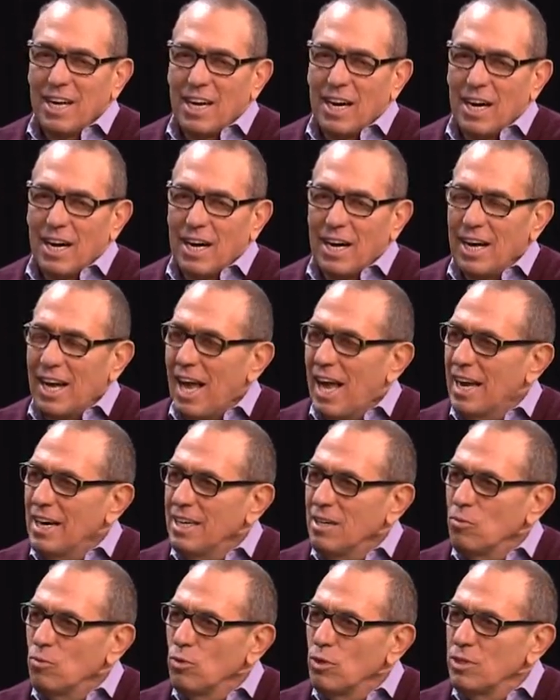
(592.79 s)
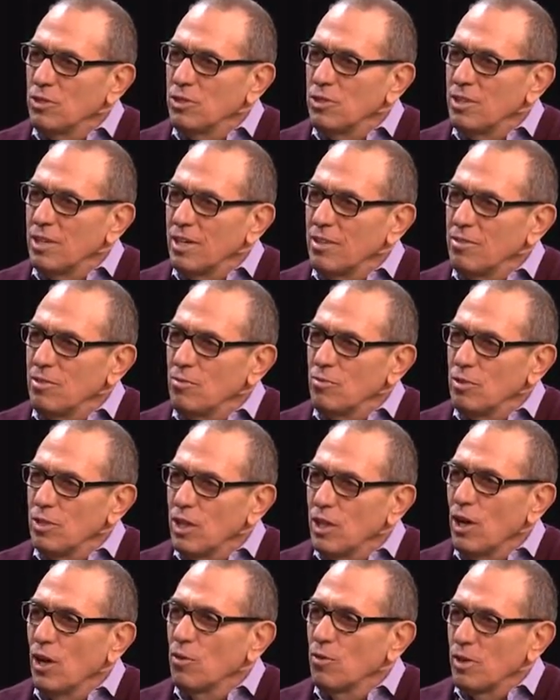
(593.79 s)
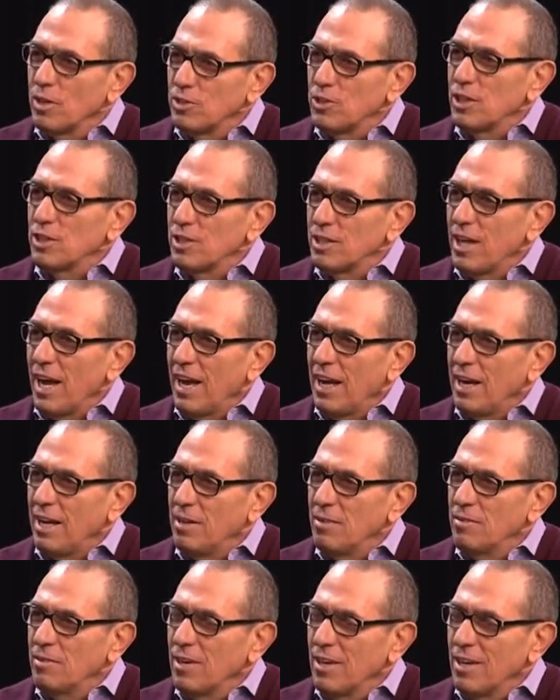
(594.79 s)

Uh, and it was, uh, you know, just a